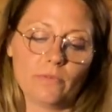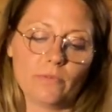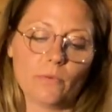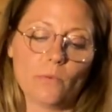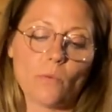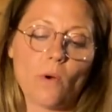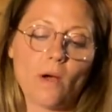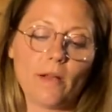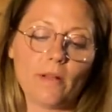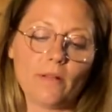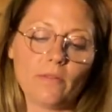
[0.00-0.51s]

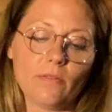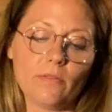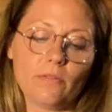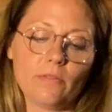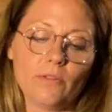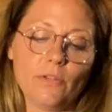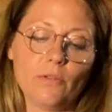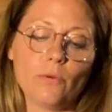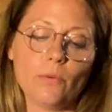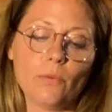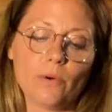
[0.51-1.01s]

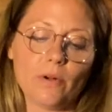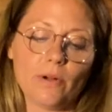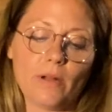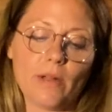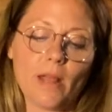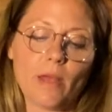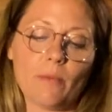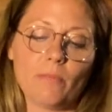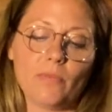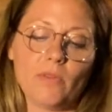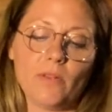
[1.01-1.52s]
Once you were
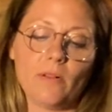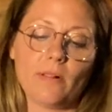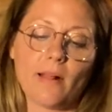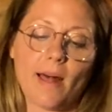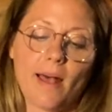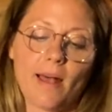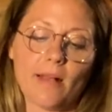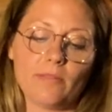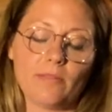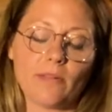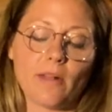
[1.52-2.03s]
an empty
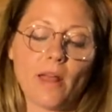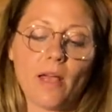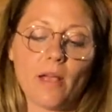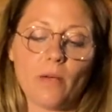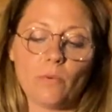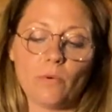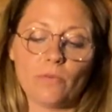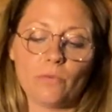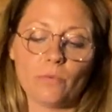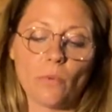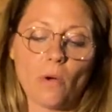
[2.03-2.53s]
glass and I
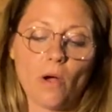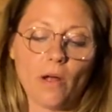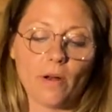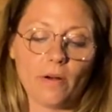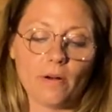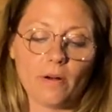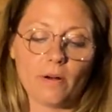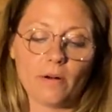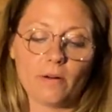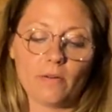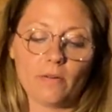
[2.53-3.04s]
was
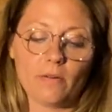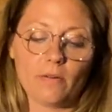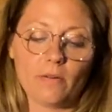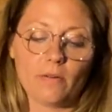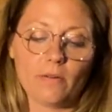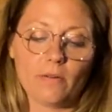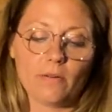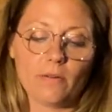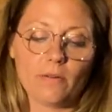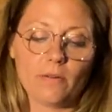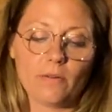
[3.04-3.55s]
water,
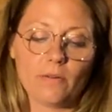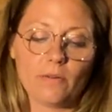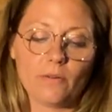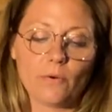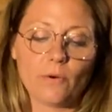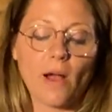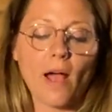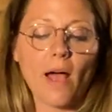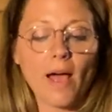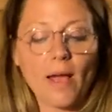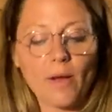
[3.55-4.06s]

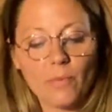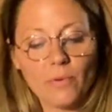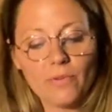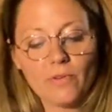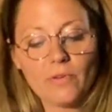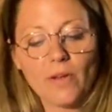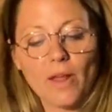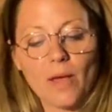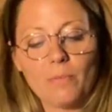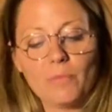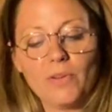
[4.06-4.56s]
or I was
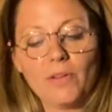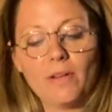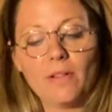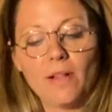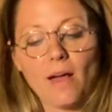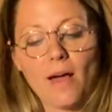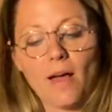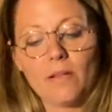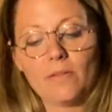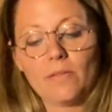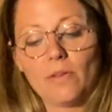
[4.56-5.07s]
an empty
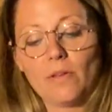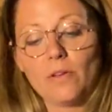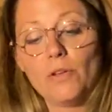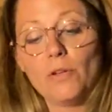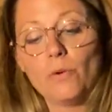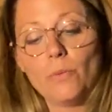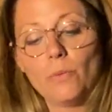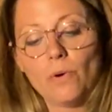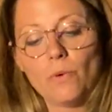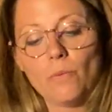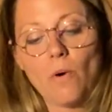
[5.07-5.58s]
glass and
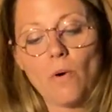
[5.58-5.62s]
you were